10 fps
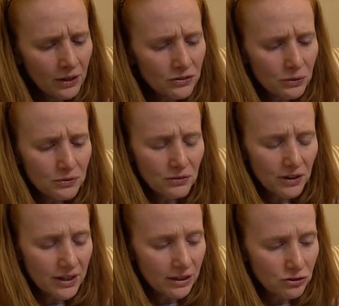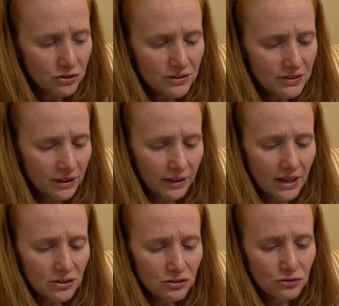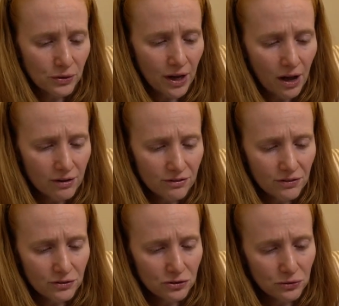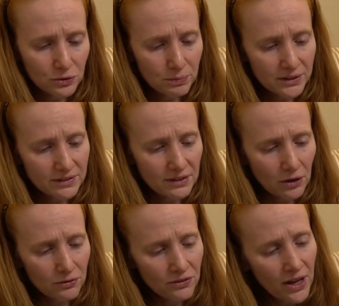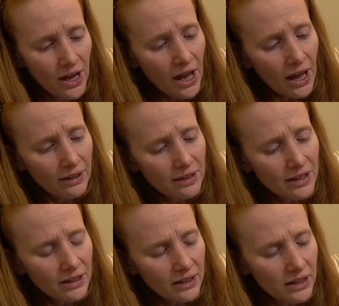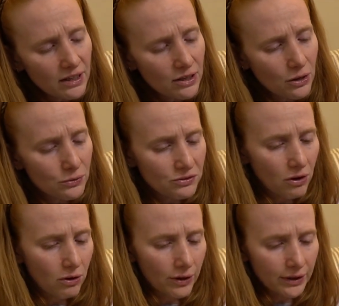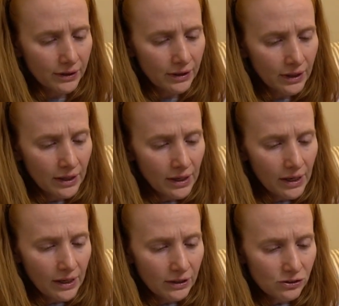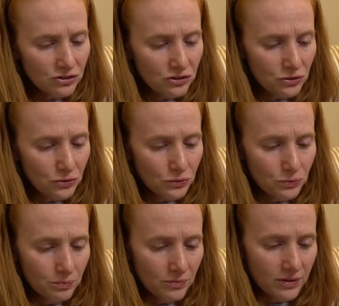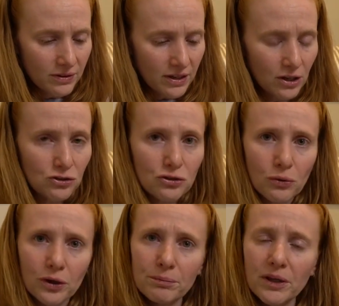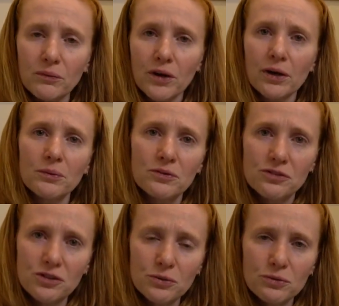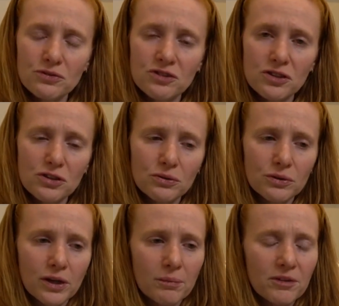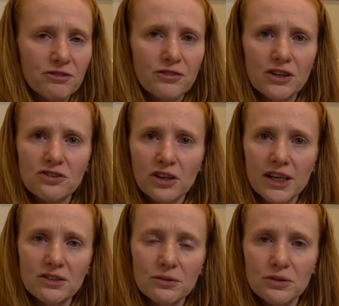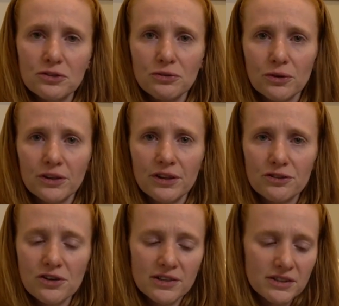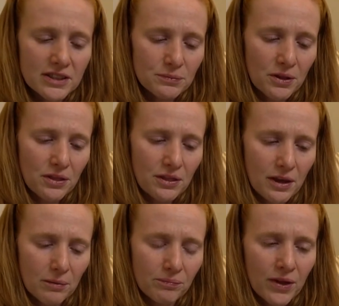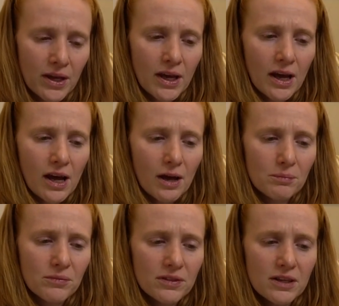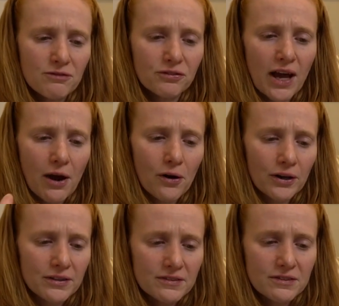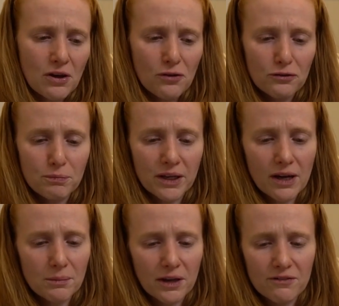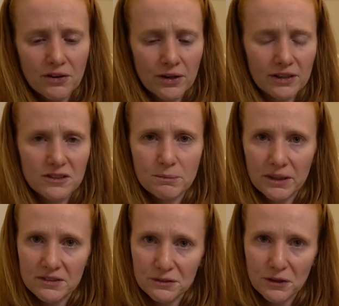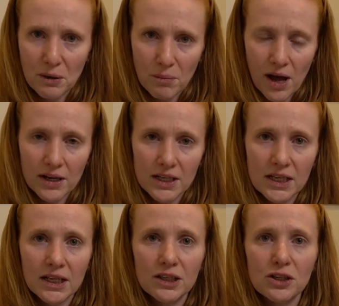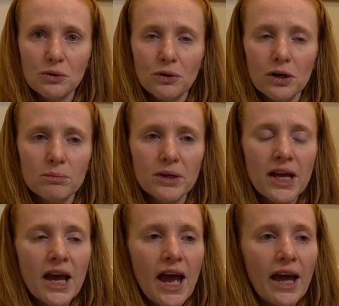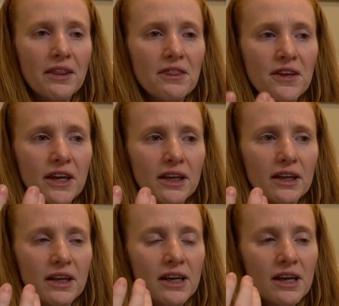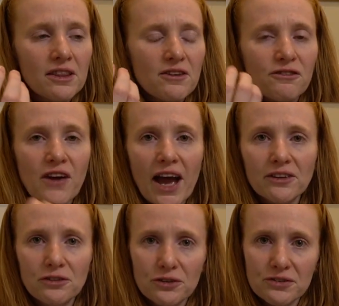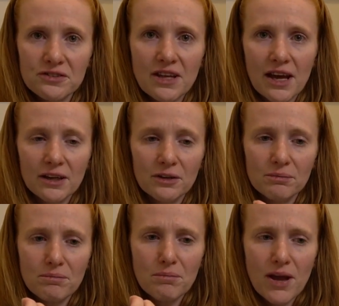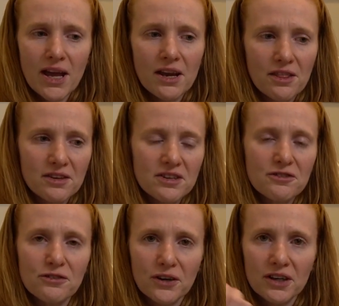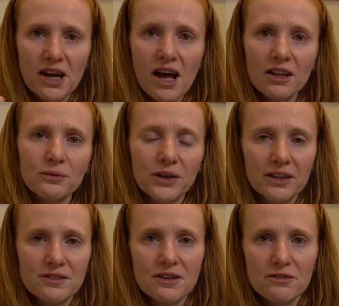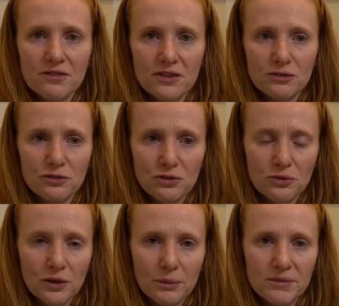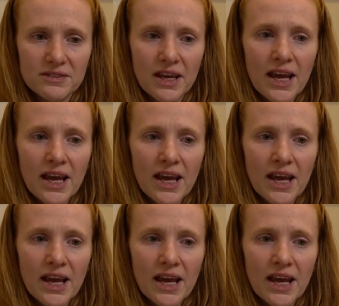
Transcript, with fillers: So it's a very interesting history of the tulip itself. And then he goes on into the adornment where it was used in Europe. The French like to adorn their dresses with them. Um, the flower itself becoming a very expensive commodity in Europe. And then the factors that made the different colorings of these tulips.